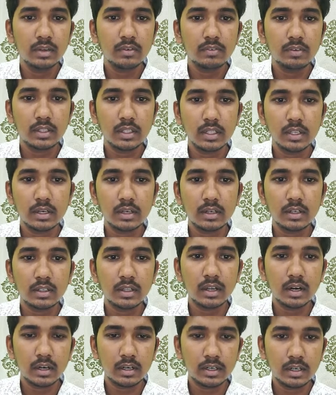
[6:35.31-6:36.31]
whether
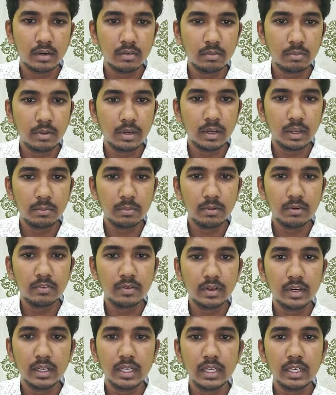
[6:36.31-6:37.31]
the auditor will be liable
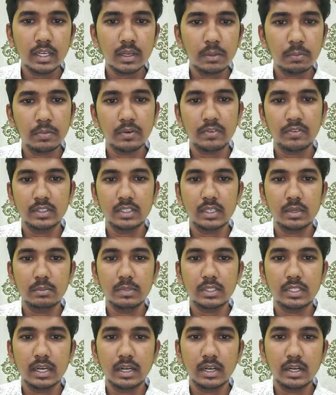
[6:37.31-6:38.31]
for guilty of professional
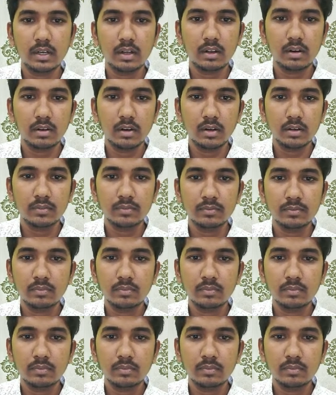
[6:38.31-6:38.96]
misconduct or not.